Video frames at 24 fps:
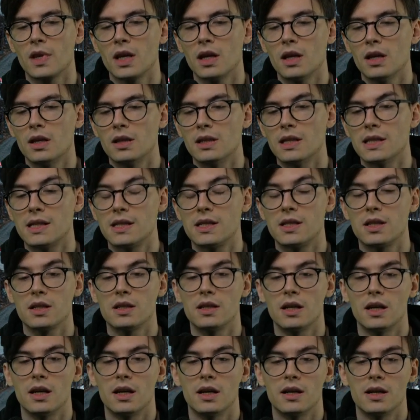this
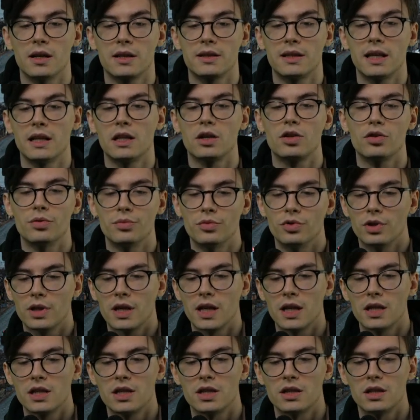
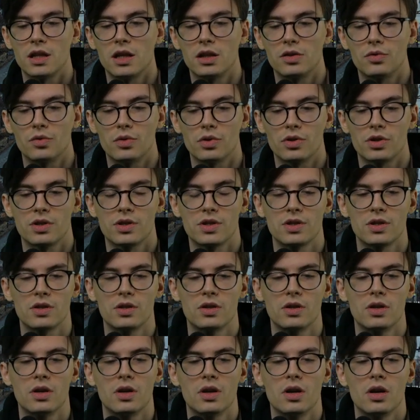telecommunication networks
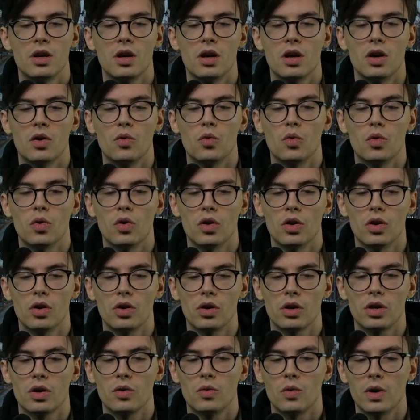were
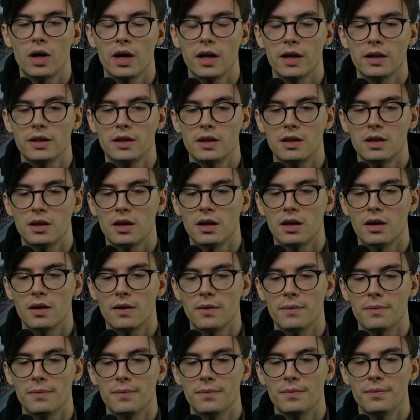quite
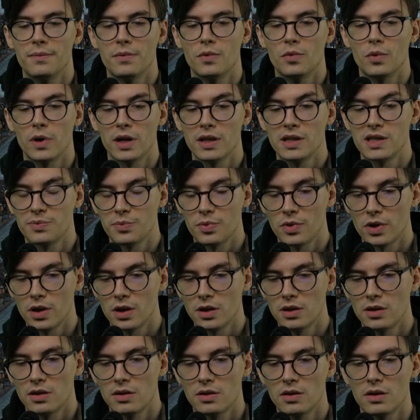
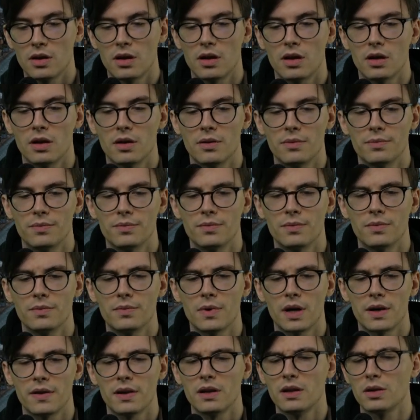widespread. I
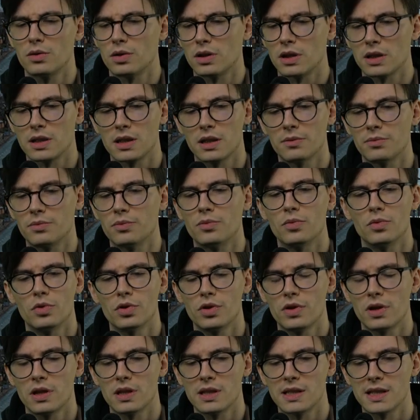think there were like more
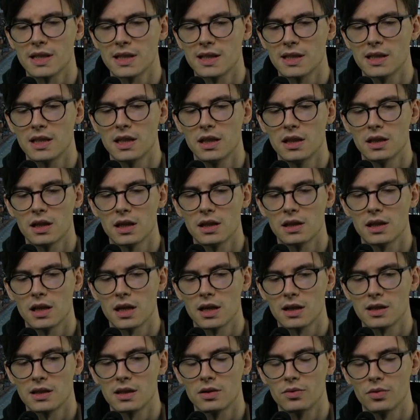than 16
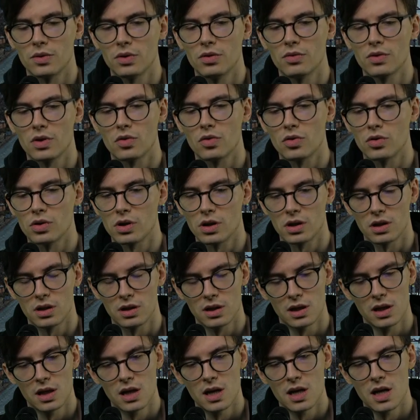attacks that we recorded,
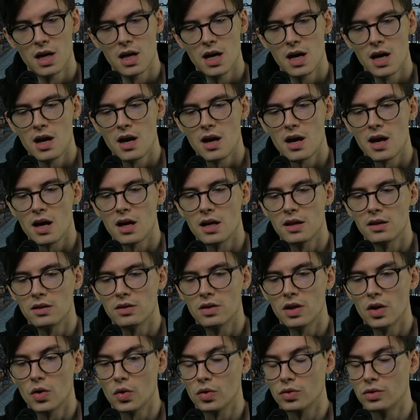and
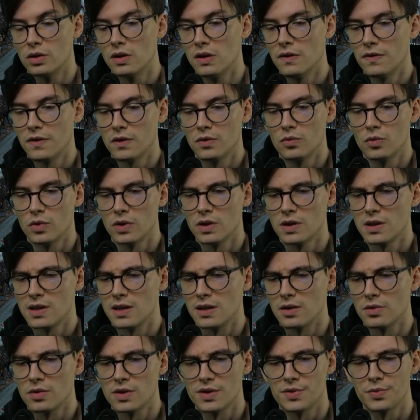there were different ones. There
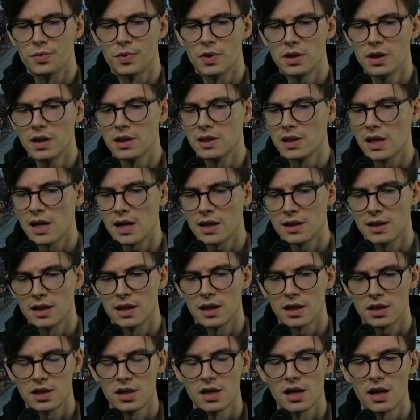was one attack that
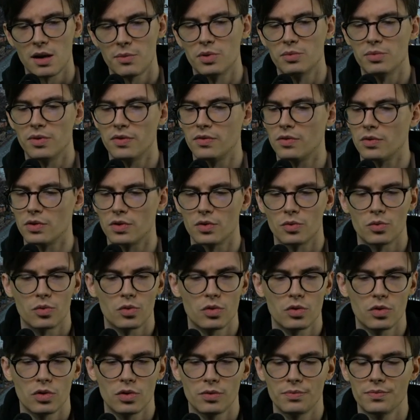actually happened before the
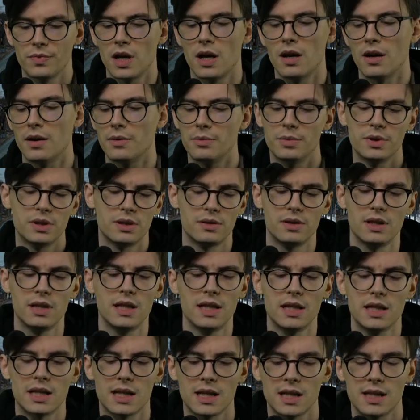war, but in
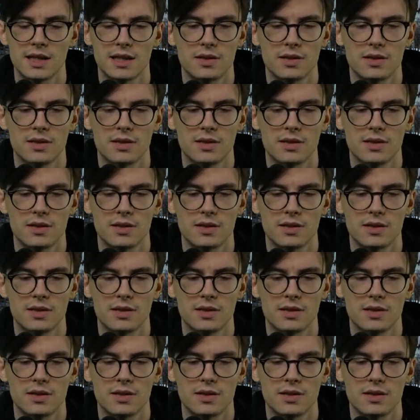any case,